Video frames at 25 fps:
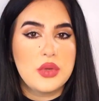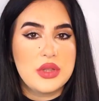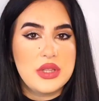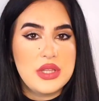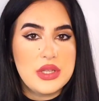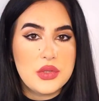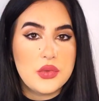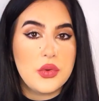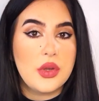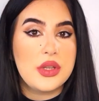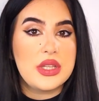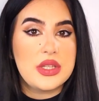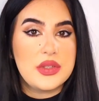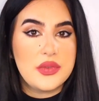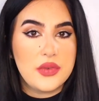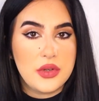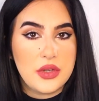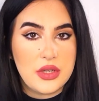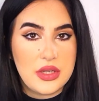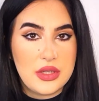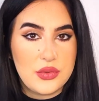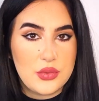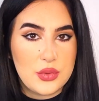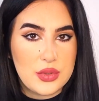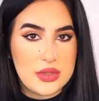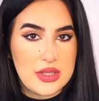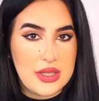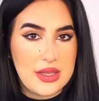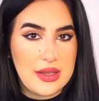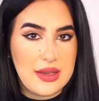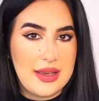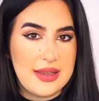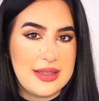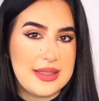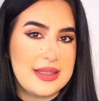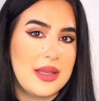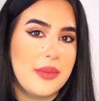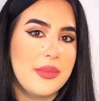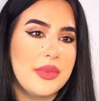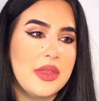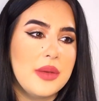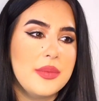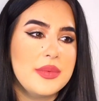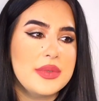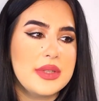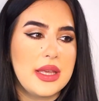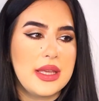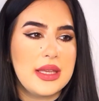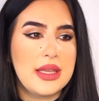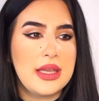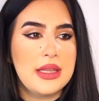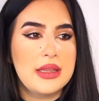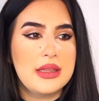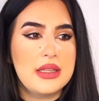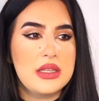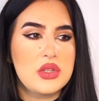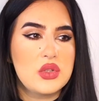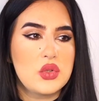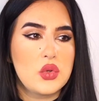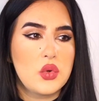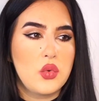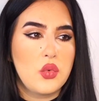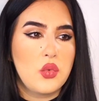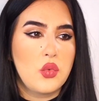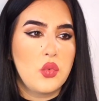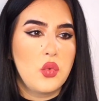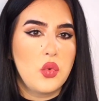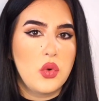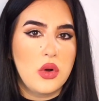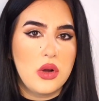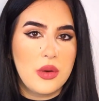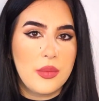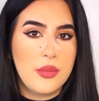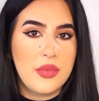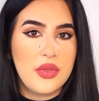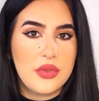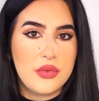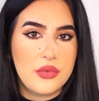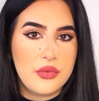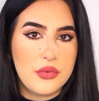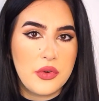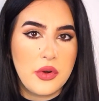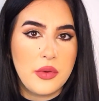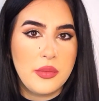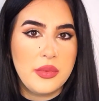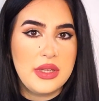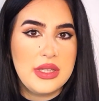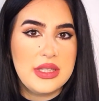With this one is very interesting, guys. Sometimes I get this warmth from